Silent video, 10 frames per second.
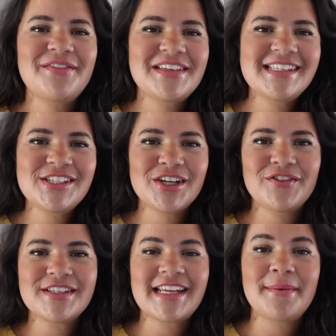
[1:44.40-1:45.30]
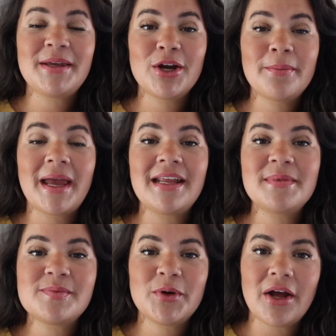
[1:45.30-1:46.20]
This is your first time here, my name
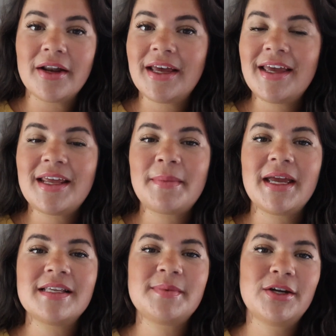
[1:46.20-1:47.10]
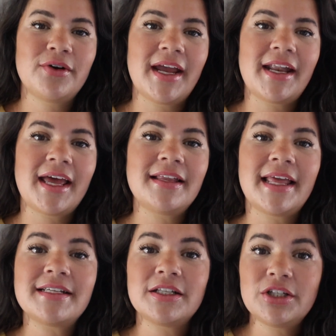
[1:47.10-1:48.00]
is Brianna, and my husband Gray and I
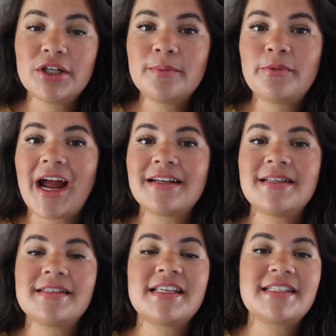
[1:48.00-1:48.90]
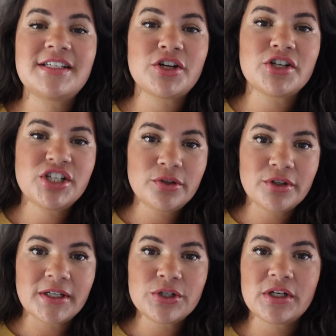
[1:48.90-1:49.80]
like to learn, practice, and teach our
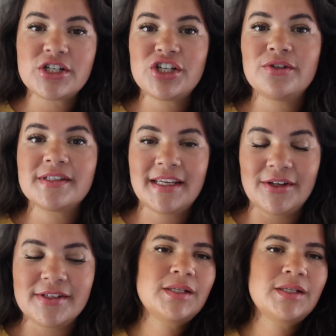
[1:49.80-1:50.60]
children traditional skills.